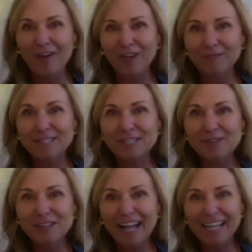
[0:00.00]
I'm
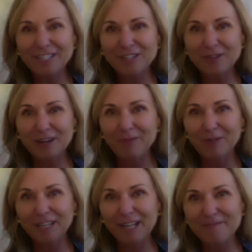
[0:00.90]
so glad you were able
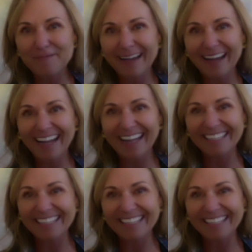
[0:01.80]
to come back.